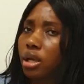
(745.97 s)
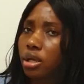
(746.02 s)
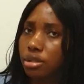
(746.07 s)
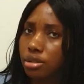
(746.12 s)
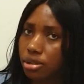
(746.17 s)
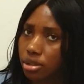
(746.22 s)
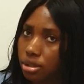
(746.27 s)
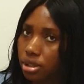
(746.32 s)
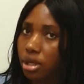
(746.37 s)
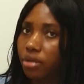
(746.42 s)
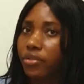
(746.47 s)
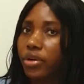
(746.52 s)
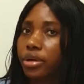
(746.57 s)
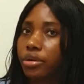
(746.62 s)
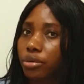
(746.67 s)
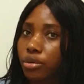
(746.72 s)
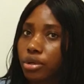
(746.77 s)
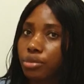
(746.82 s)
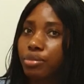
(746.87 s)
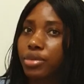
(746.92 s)
It's also a
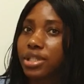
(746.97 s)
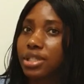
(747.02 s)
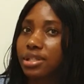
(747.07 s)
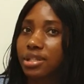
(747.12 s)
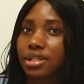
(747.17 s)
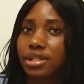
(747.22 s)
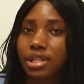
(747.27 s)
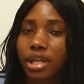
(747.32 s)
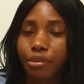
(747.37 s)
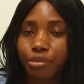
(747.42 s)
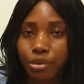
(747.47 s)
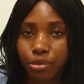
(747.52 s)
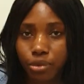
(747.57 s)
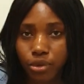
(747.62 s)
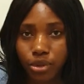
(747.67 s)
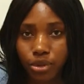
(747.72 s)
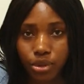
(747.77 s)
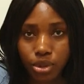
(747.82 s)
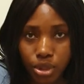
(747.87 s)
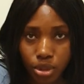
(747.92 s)
very good business that
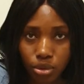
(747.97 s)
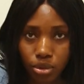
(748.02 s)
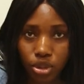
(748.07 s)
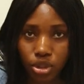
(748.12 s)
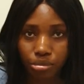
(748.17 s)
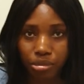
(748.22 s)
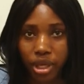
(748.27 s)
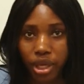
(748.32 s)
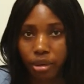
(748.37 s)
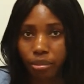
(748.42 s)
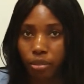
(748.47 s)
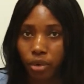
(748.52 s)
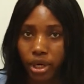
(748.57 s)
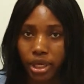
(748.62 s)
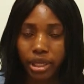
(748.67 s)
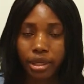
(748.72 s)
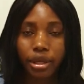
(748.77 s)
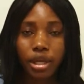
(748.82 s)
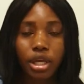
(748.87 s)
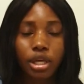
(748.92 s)
people do to make money.